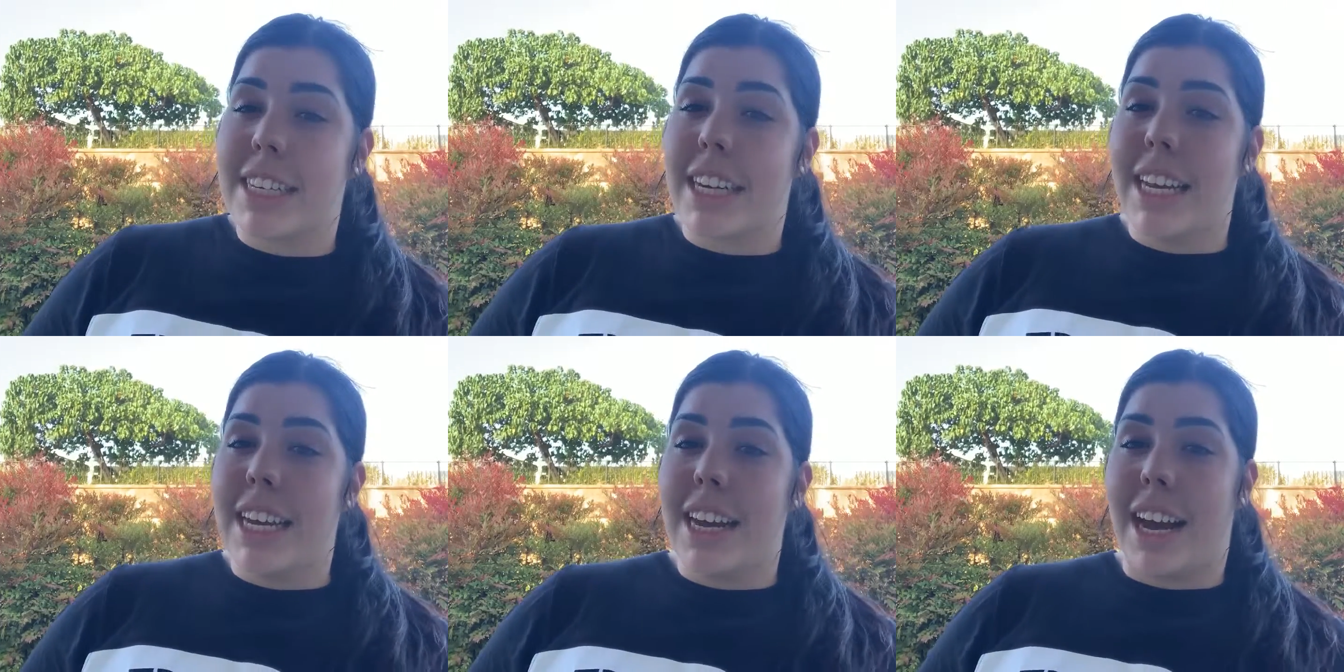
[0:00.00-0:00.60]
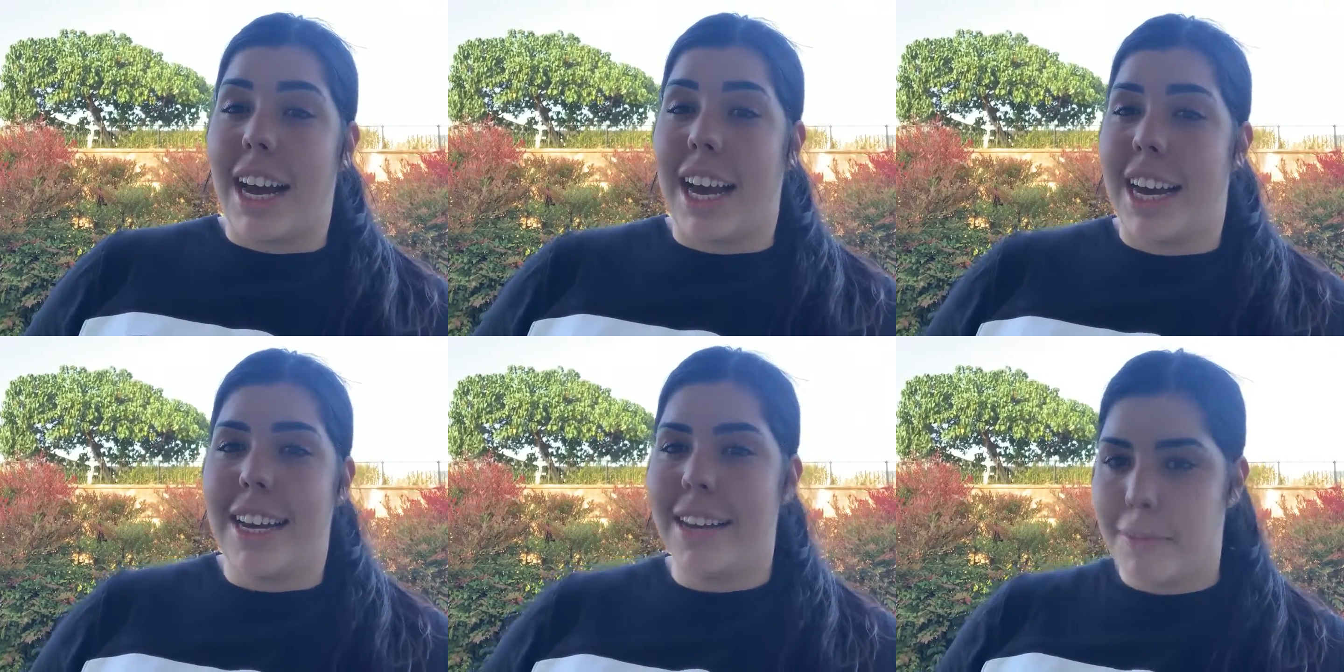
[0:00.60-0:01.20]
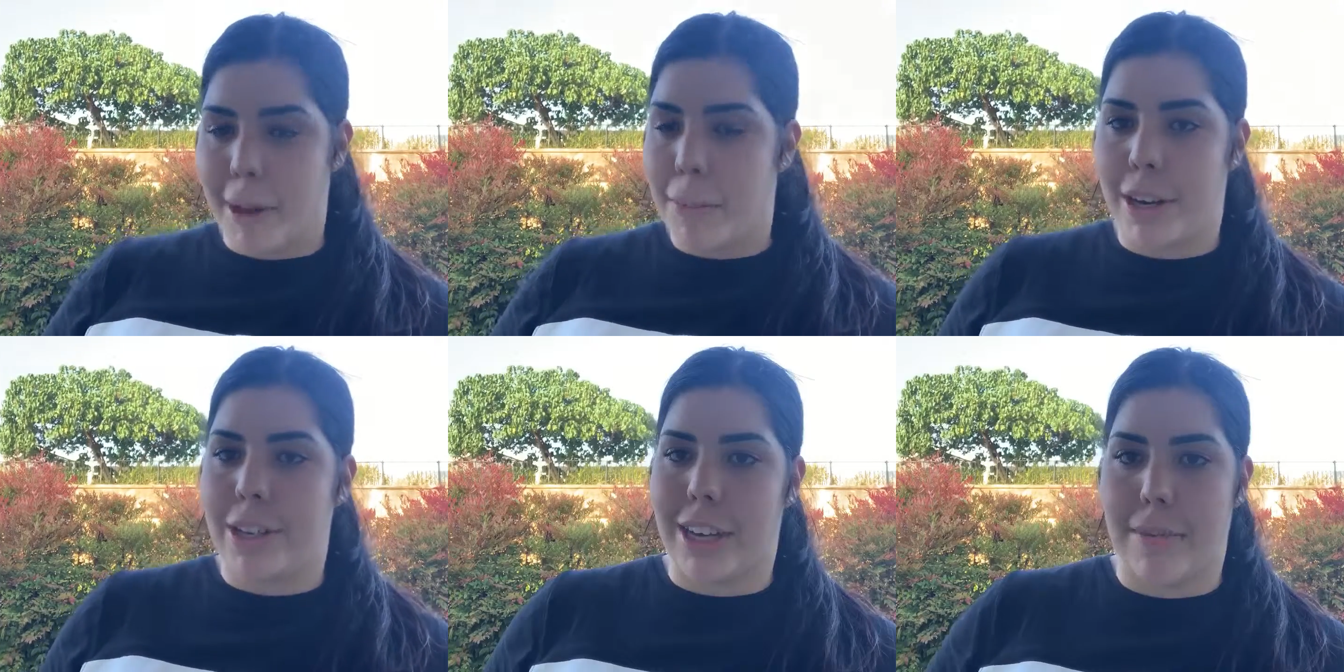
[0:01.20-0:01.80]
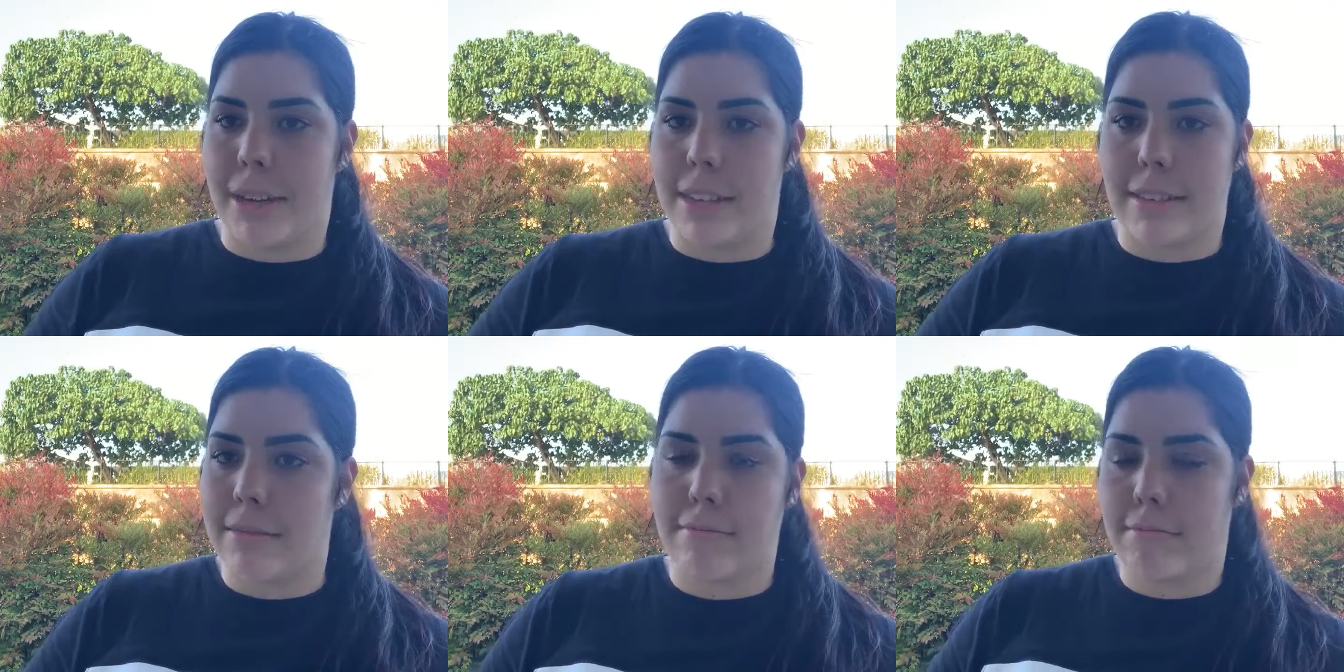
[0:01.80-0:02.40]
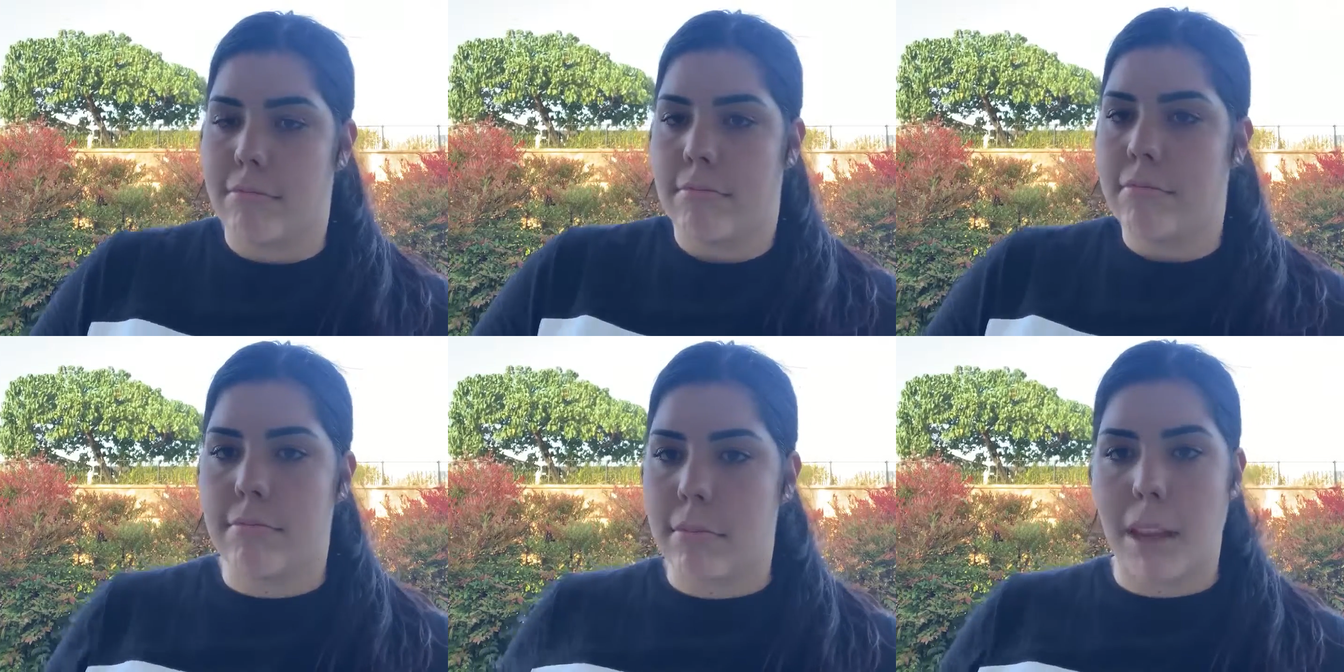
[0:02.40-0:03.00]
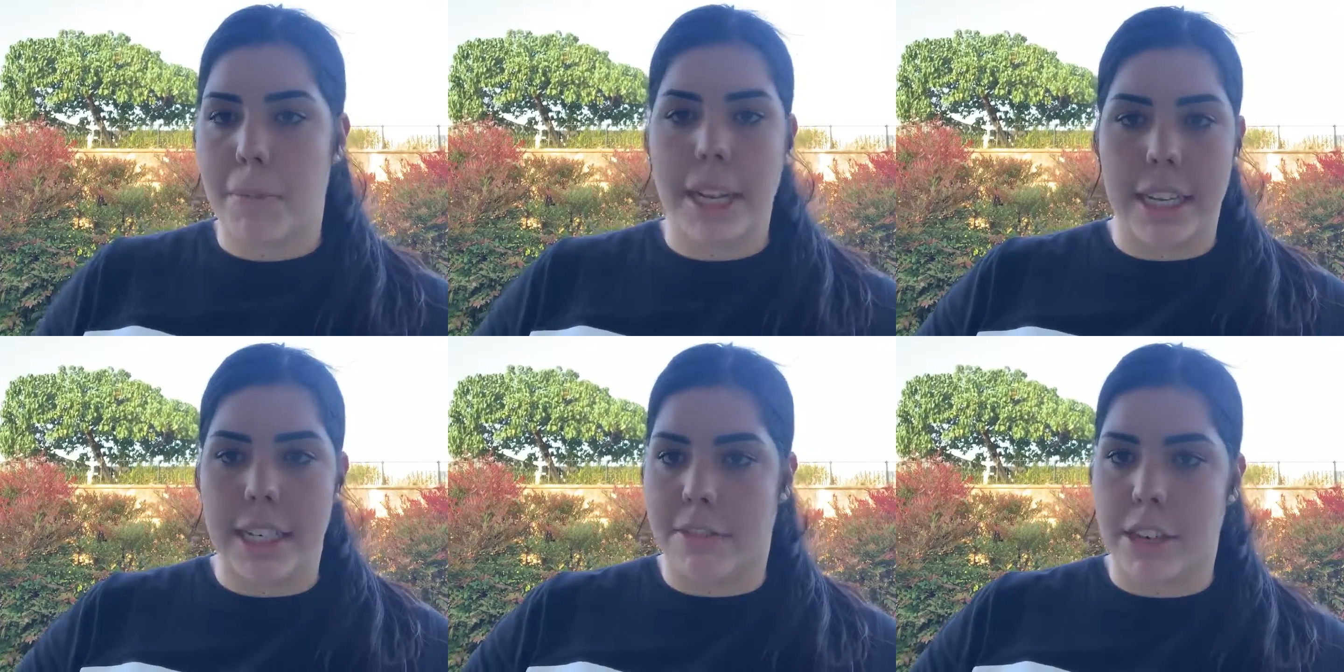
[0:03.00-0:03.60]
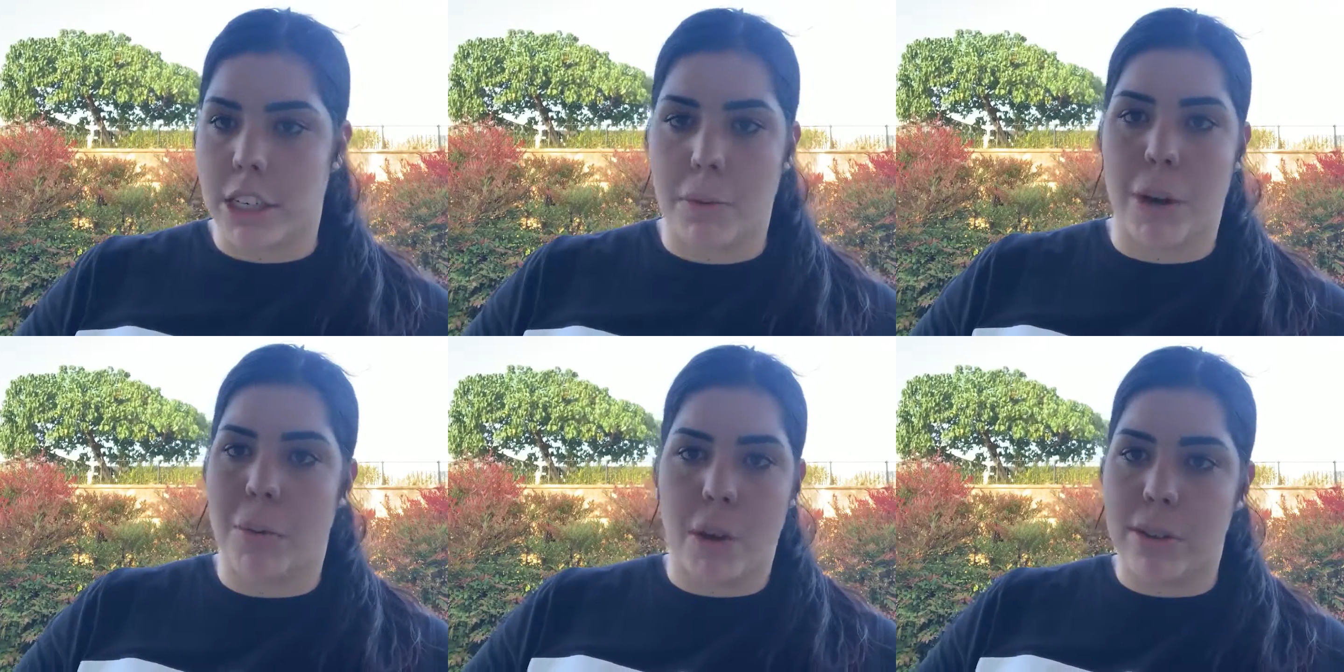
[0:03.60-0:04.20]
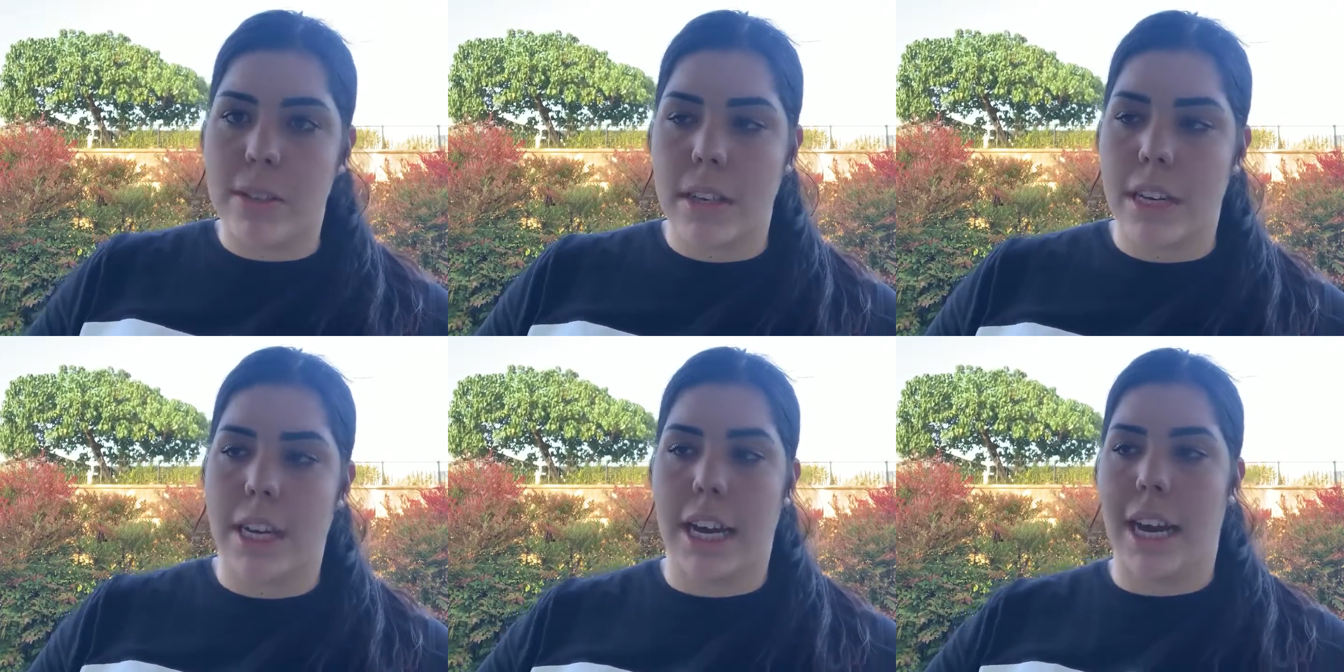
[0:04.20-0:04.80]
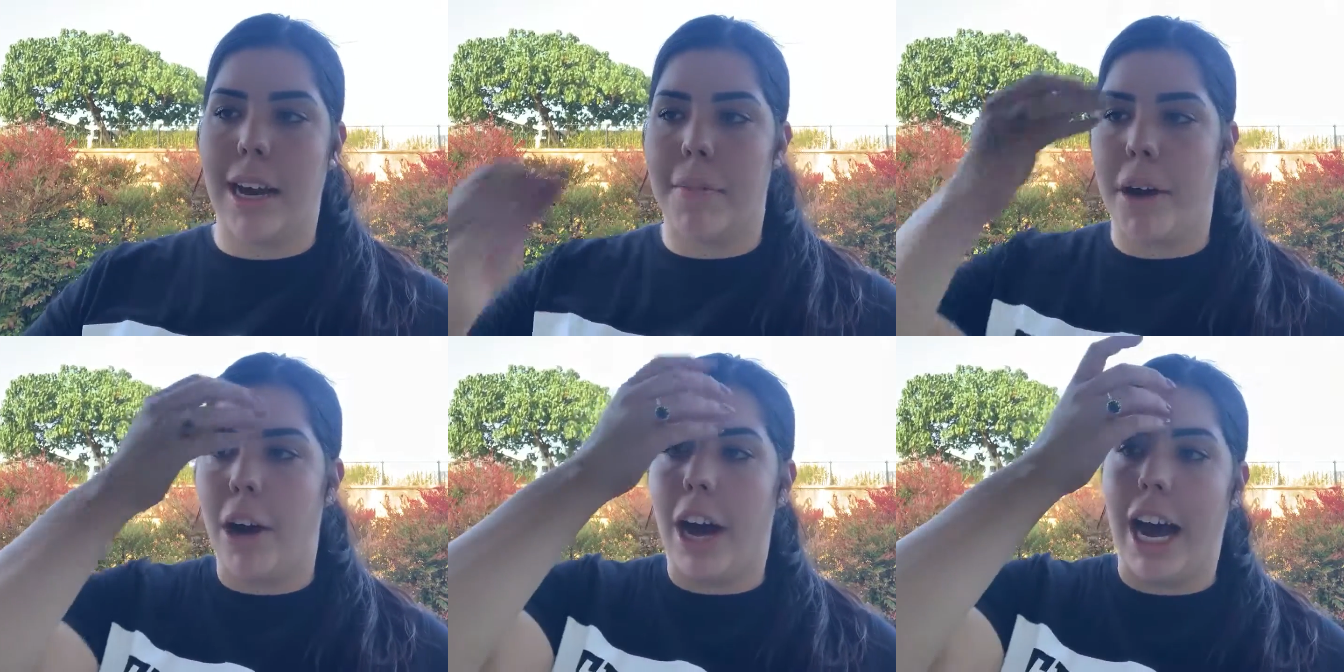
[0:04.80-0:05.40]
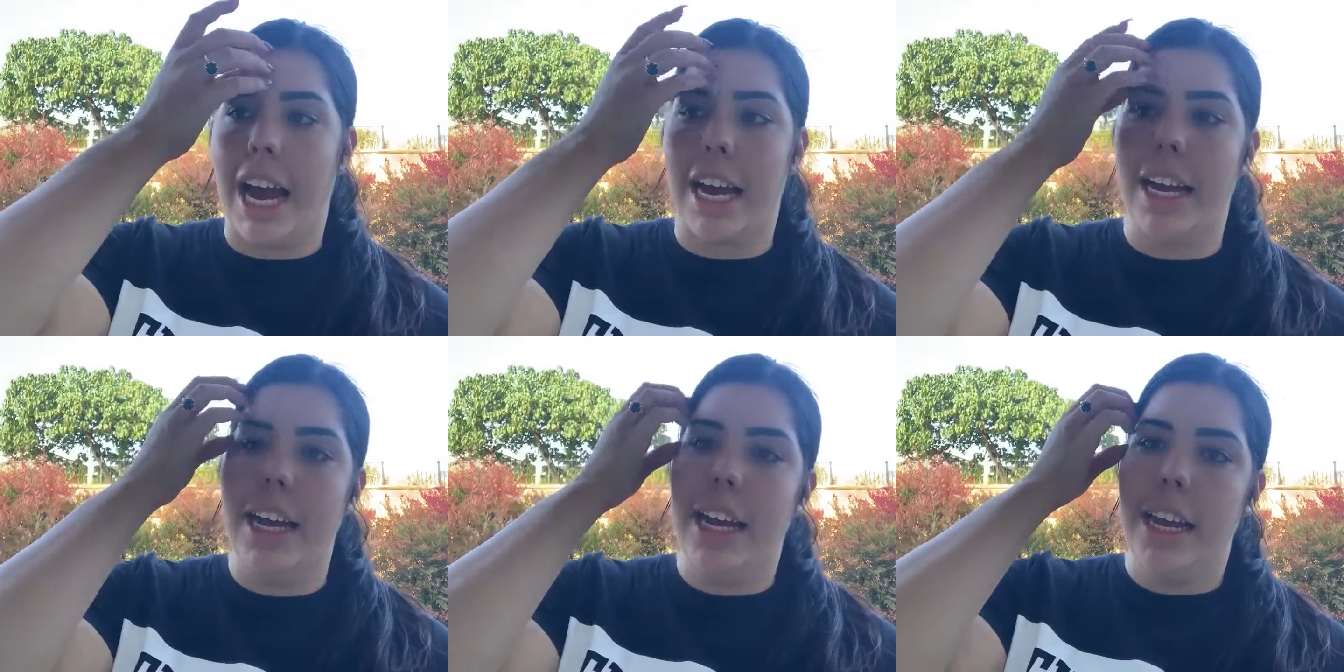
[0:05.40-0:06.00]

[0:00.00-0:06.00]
Physically, my body shape is completely different to what it was. I